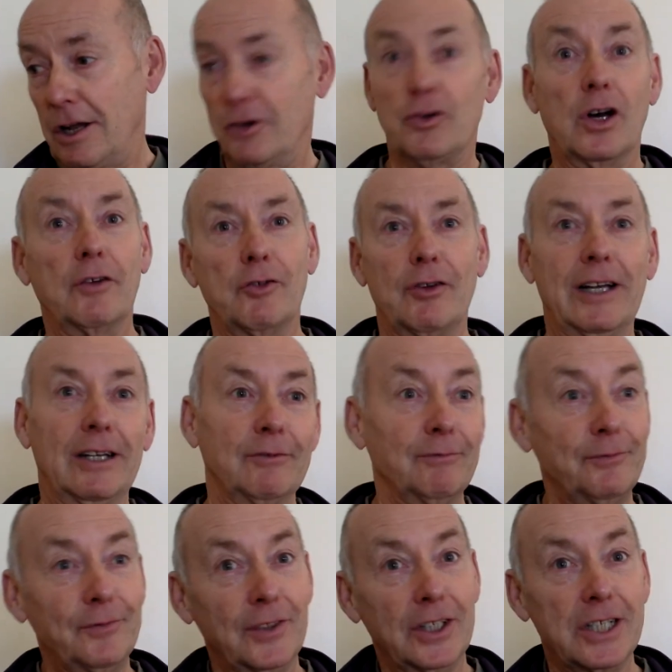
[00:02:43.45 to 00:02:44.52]
drive
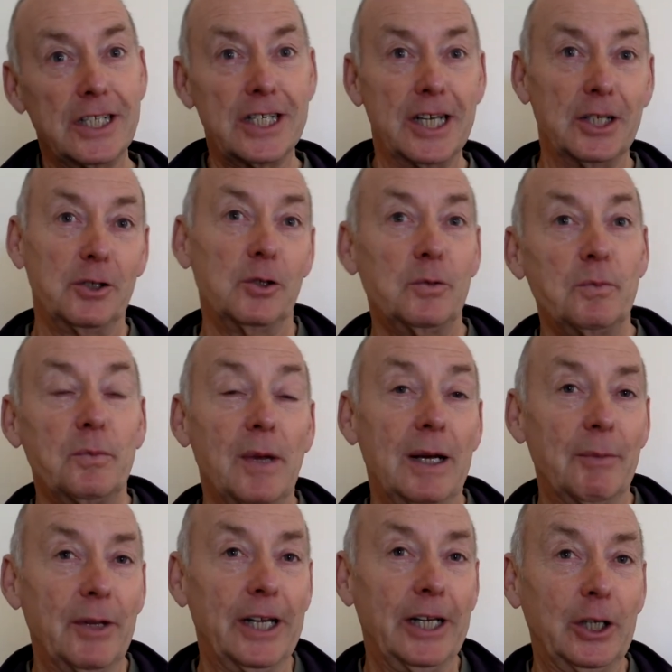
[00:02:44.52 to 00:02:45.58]
around, find a signal
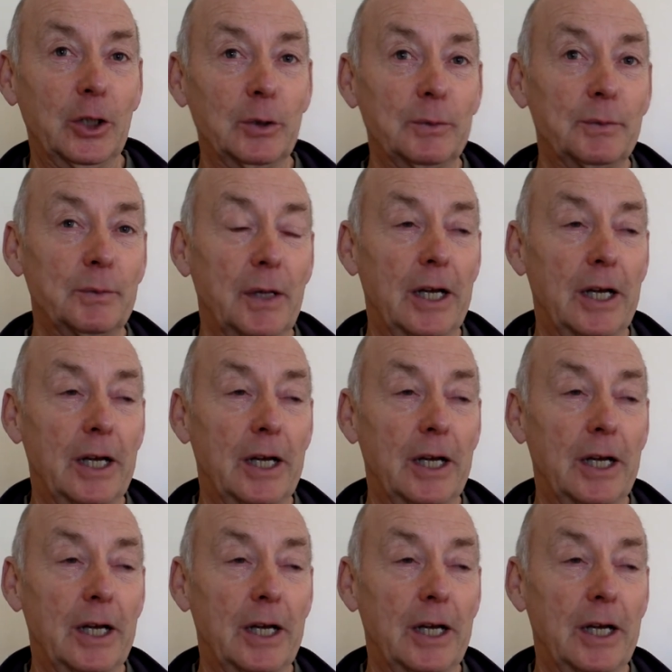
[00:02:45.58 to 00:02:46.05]
up the hill.